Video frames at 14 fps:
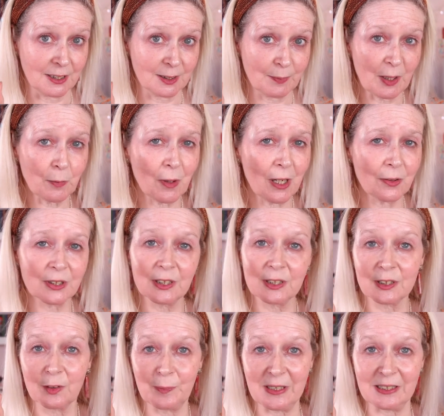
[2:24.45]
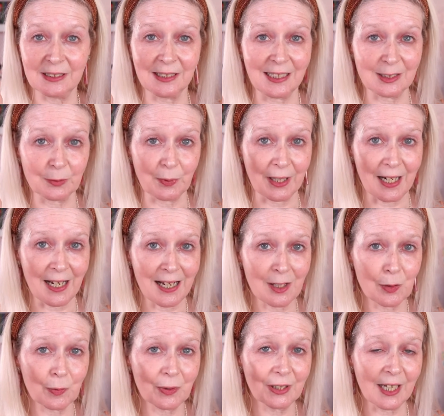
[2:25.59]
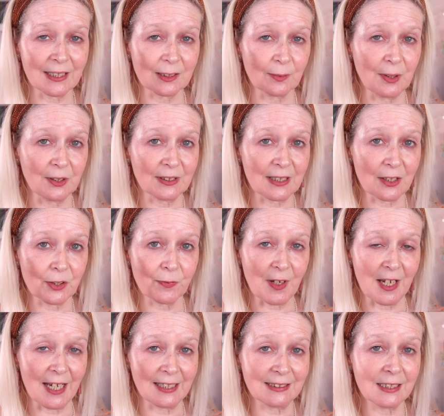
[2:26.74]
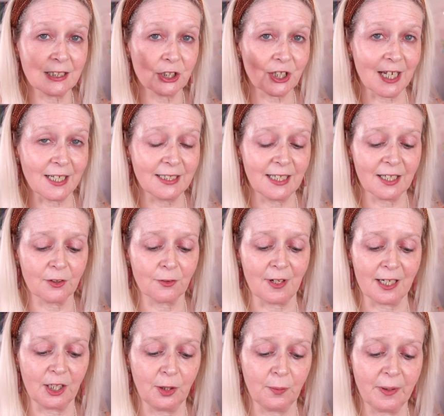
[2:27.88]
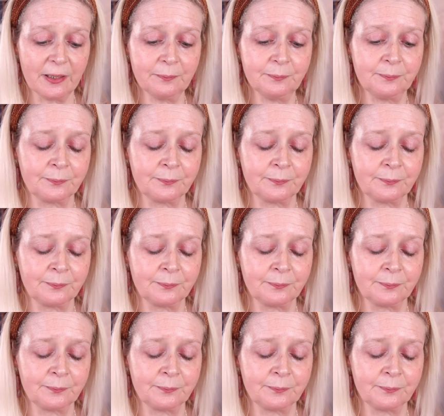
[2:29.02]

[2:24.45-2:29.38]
It's been a while since I've busted this one out. I want to get some use out of it. It's in the shade Nicaragua.